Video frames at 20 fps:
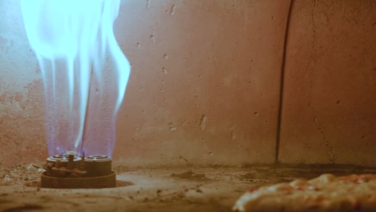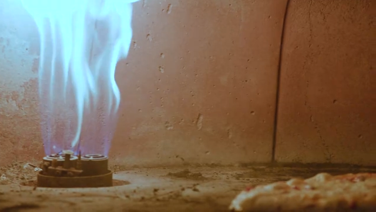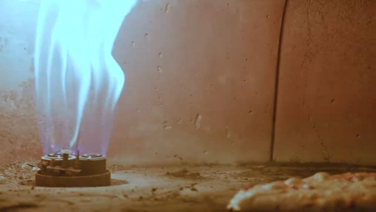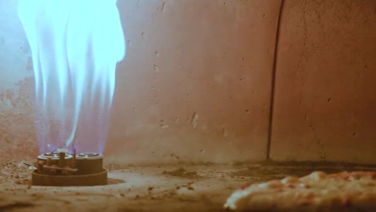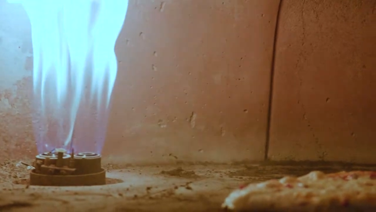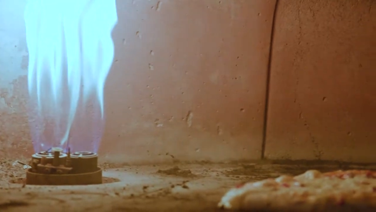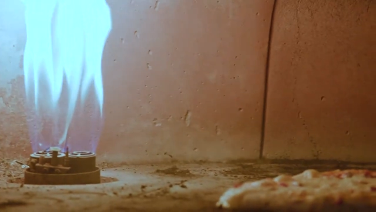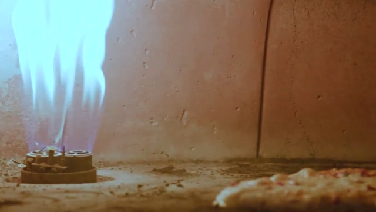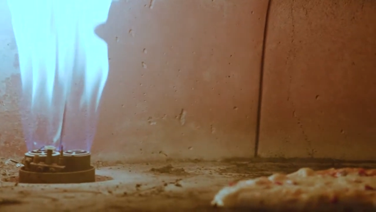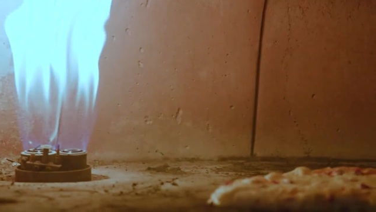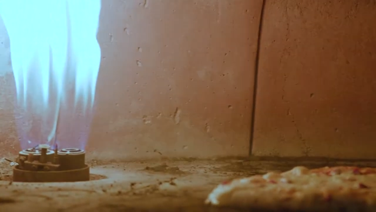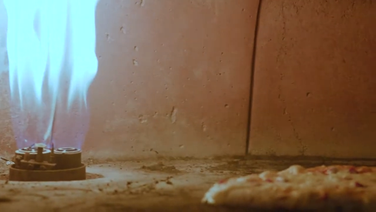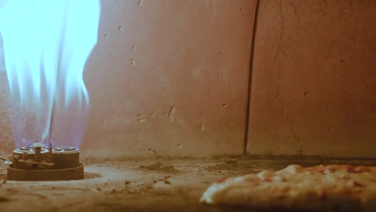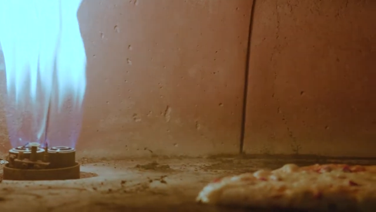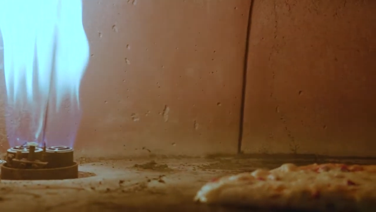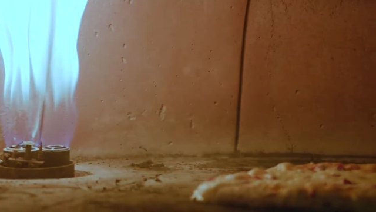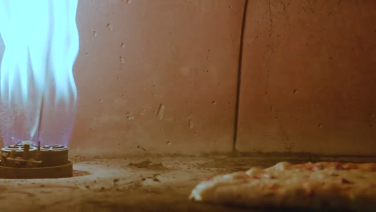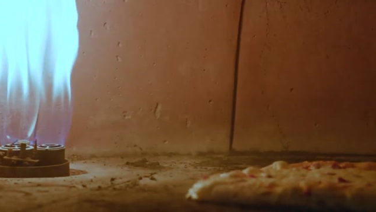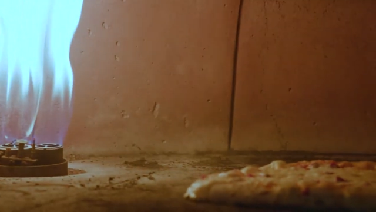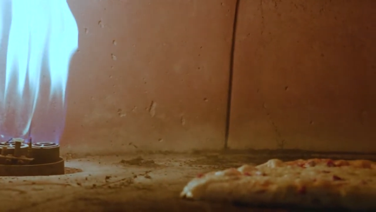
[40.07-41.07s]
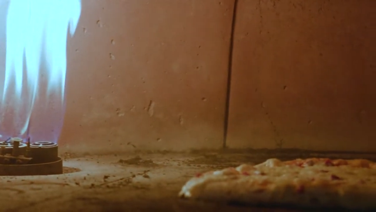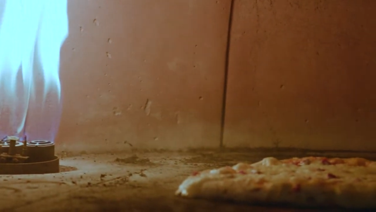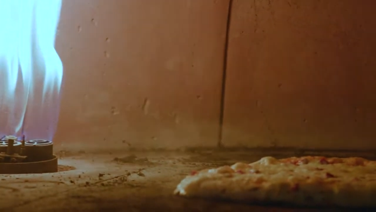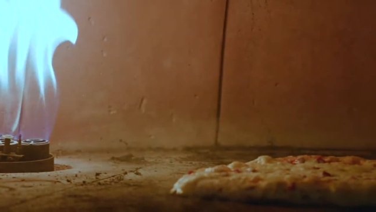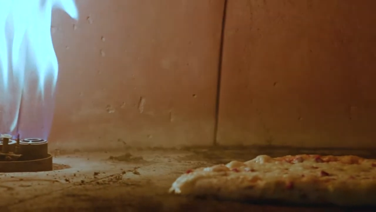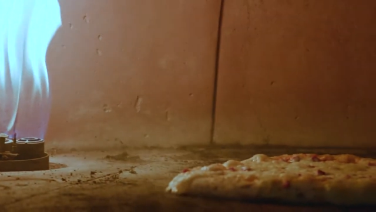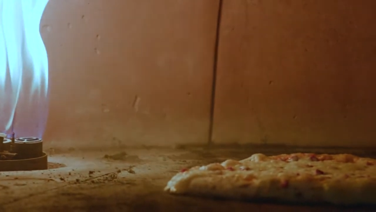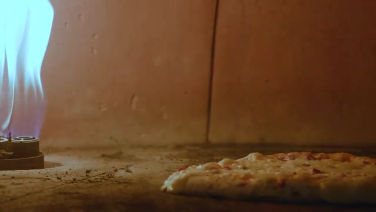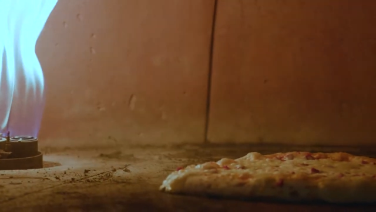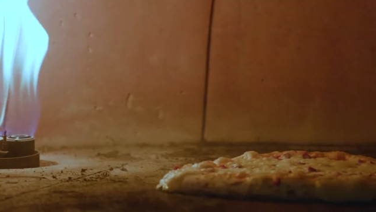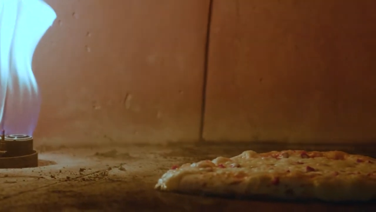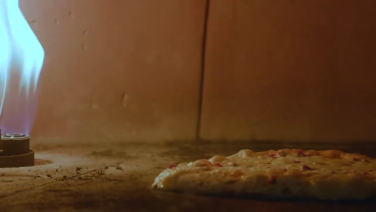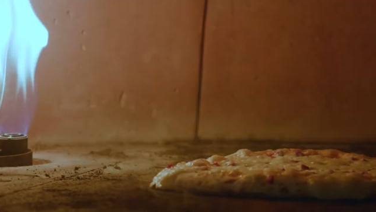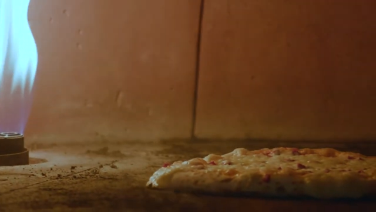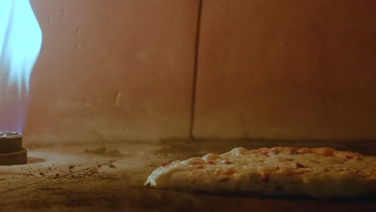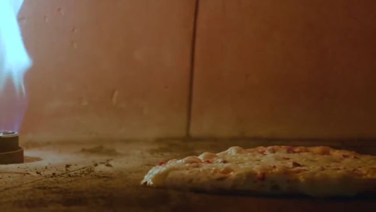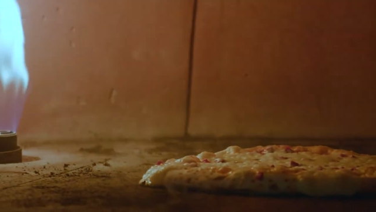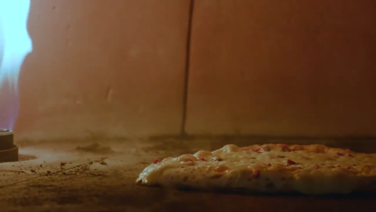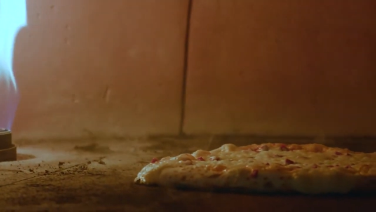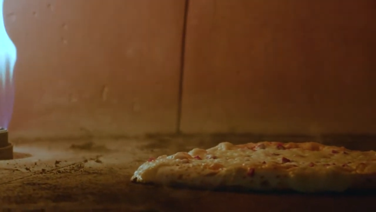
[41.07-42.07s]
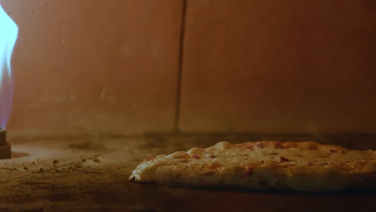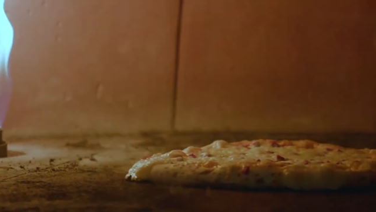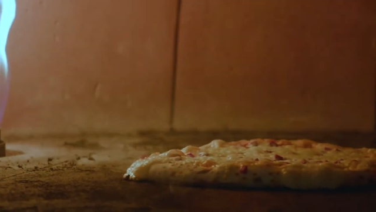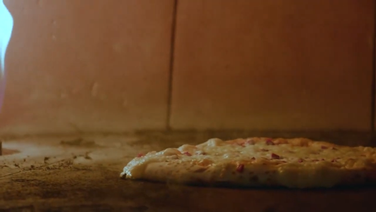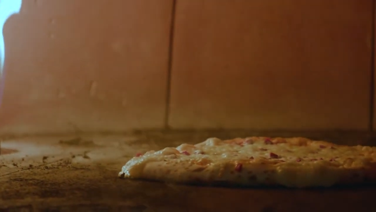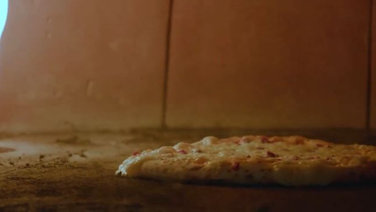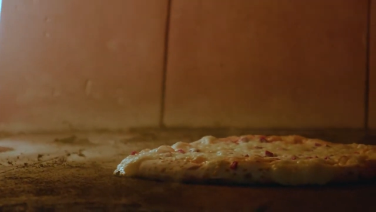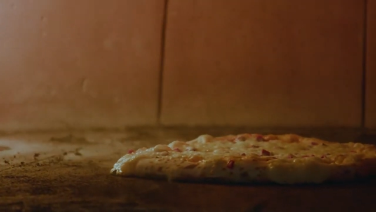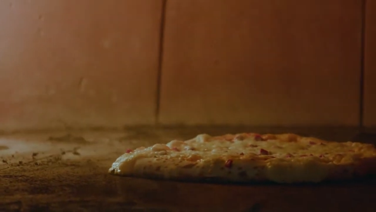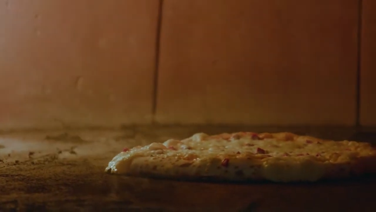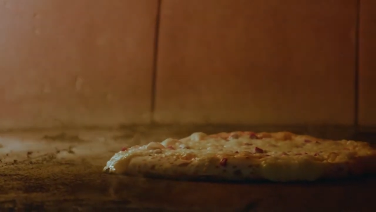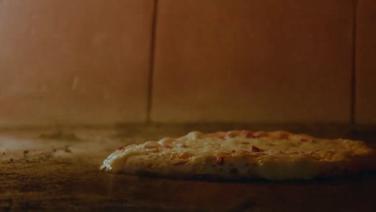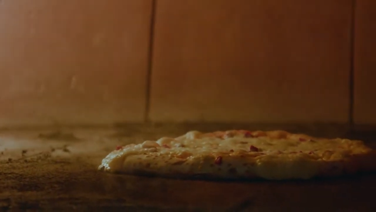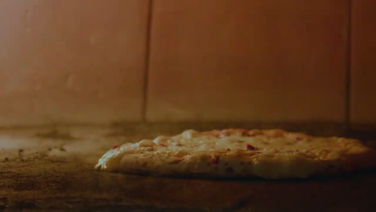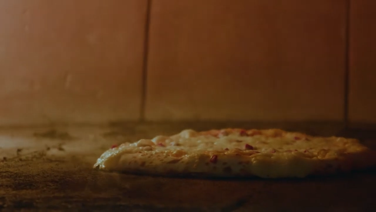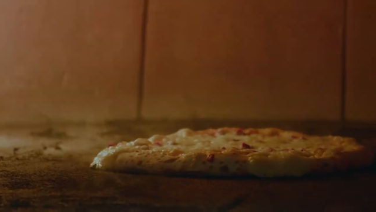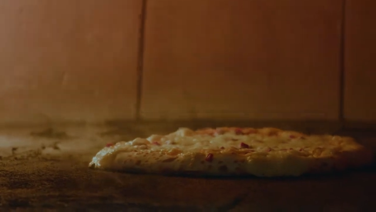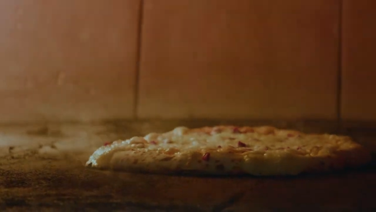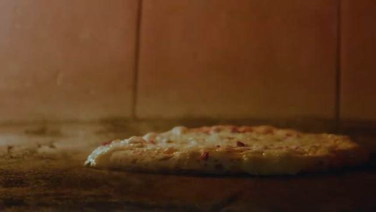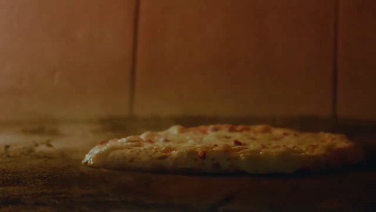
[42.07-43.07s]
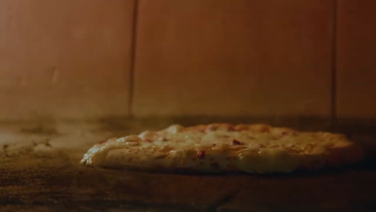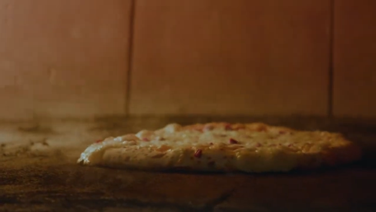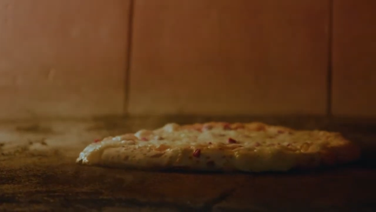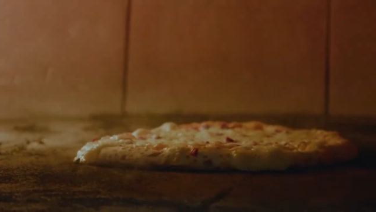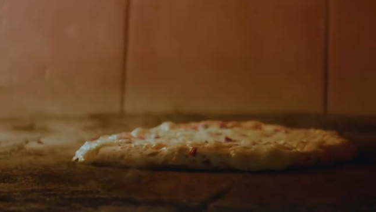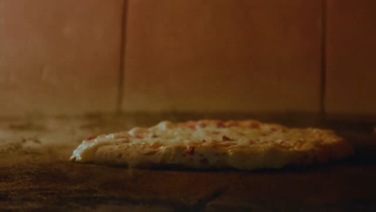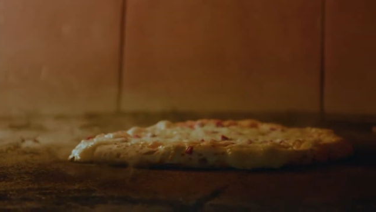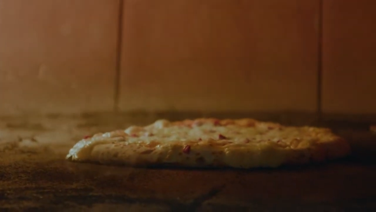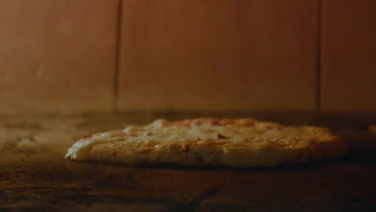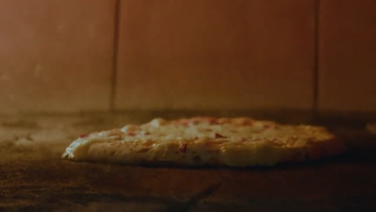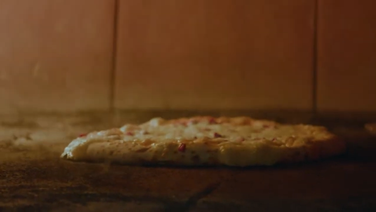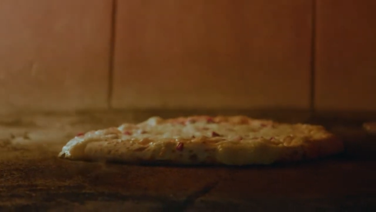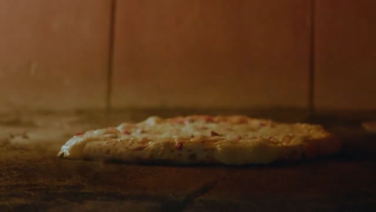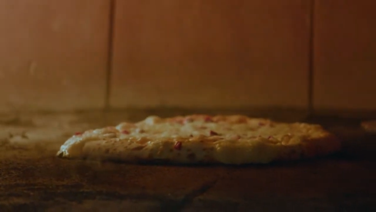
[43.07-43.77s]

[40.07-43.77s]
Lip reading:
No face is visible, so there are no lips to read.